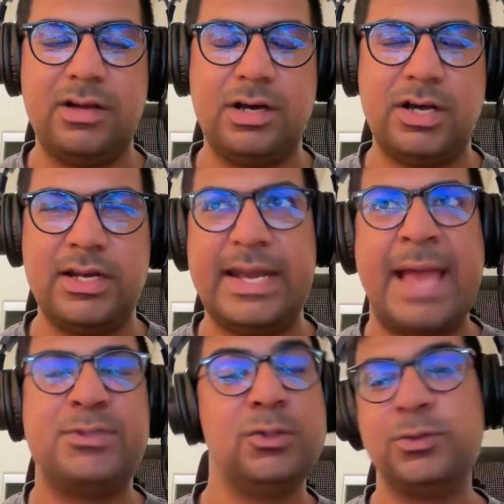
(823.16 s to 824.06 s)
on an
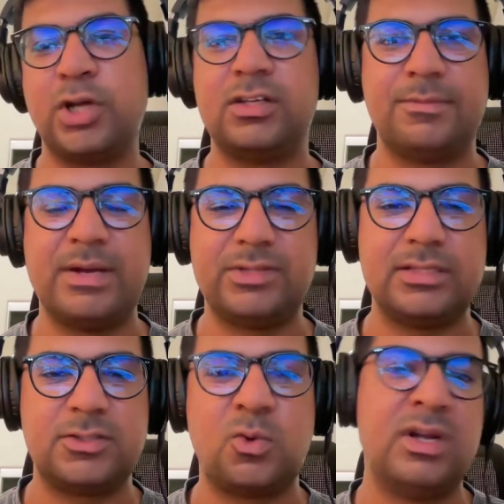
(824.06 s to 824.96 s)
absolute dollar amount,
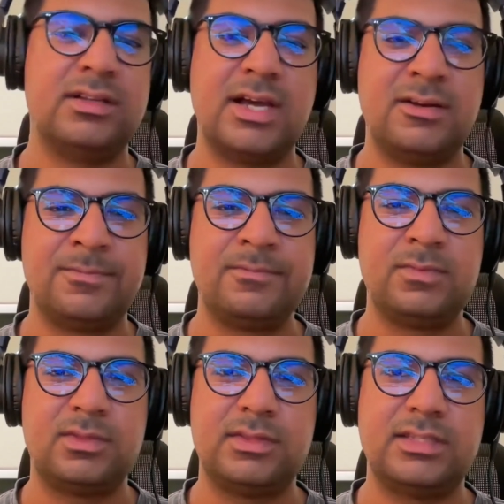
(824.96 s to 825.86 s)
that's quite a lot.
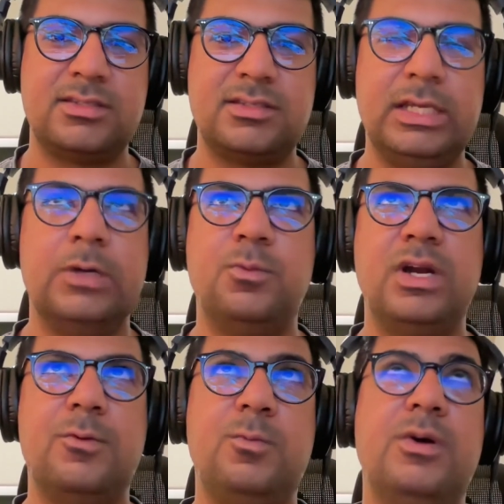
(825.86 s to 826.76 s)
That's
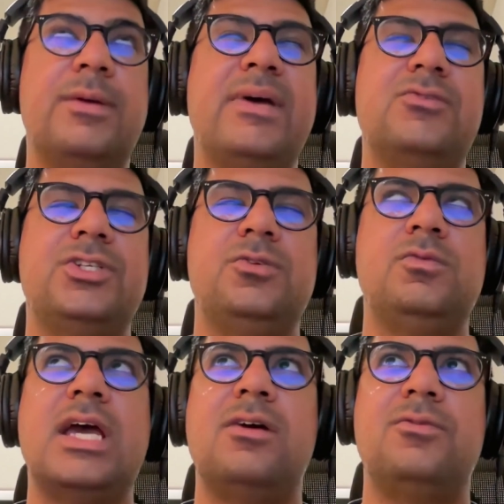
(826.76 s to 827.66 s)
what would amount to
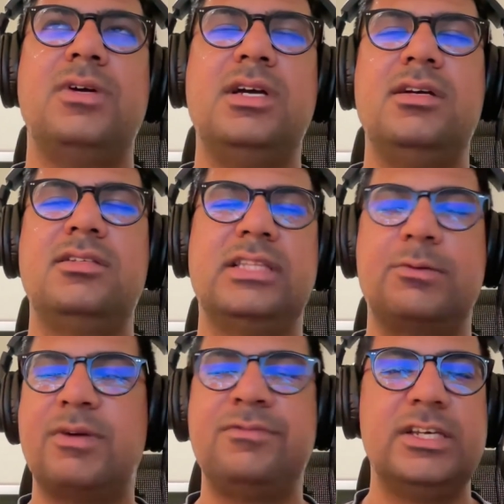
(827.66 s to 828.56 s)
now to
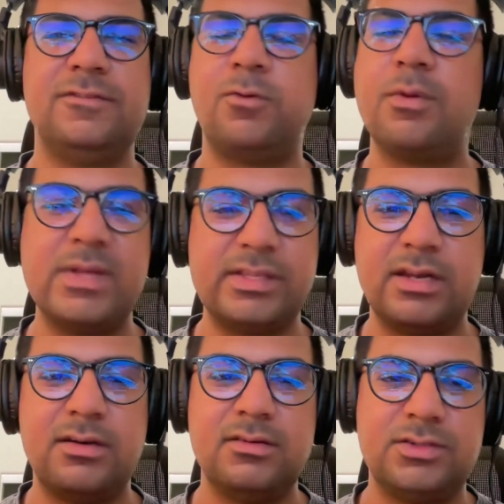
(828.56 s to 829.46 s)
like roughly $4
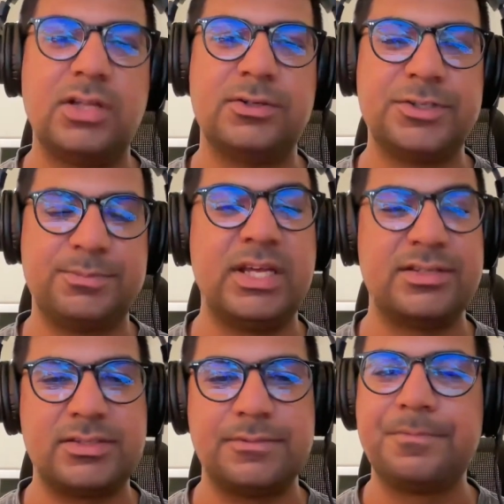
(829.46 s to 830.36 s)
million
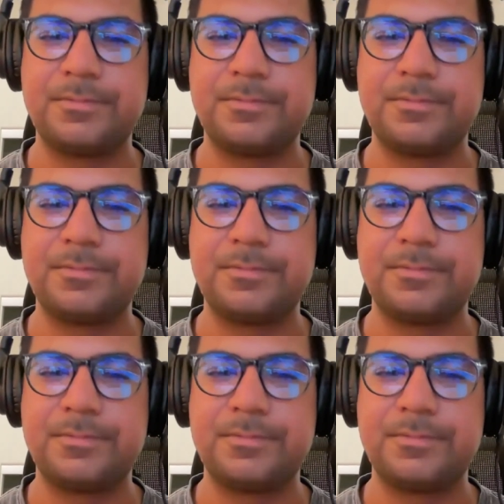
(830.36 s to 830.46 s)
plus.